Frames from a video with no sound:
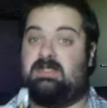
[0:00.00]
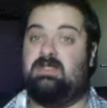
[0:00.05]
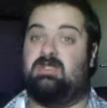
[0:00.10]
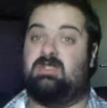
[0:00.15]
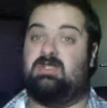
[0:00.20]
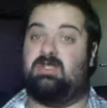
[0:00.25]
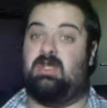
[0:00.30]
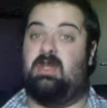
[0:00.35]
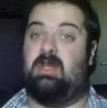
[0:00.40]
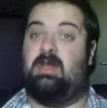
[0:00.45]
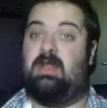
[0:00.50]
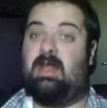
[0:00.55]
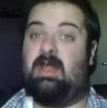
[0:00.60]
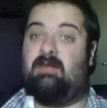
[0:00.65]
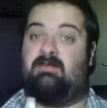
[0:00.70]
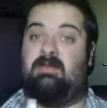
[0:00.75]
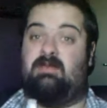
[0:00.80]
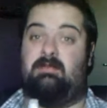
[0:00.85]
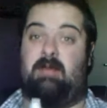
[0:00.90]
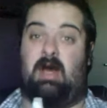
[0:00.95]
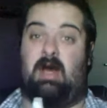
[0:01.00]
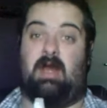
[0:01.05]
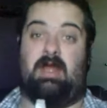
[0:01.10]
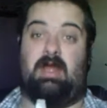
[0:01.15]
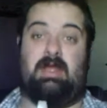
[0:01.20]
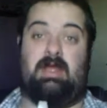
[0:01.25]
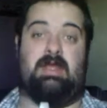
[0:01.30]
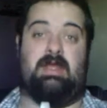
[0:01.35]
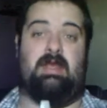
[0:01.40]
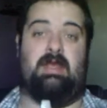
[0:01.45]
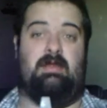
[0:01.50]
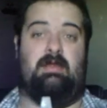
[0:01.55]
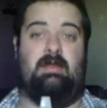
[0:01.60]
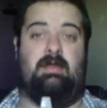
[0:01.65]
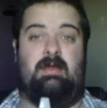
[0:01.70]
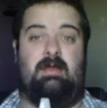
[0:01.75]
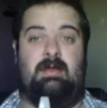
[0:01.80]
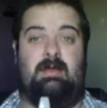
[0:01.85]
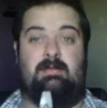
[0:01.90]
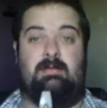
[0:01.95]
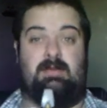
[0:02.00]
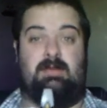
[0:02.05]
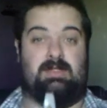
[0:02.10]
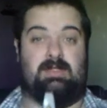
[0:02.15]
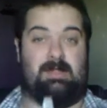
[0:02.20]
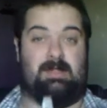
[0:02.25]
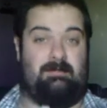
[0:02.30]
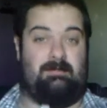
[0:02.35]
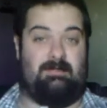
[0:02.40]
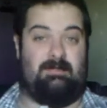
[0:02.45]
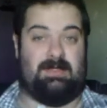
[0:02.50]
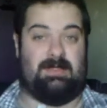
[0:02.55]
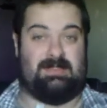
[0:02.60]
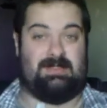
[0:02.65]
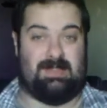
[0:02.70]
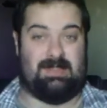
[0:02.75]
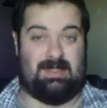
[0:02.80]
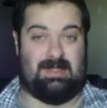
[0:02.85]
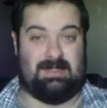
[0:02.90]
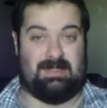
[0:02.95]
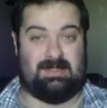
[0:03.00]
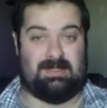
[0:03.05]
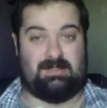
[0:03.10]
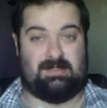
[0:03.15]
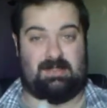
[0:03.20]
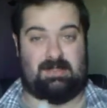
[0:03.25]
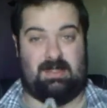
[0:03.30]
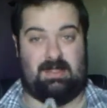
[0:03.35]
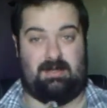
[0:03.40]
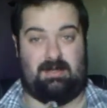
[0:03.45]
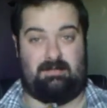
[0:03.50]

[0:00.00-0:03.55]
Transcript: concern after buying it, because obviously this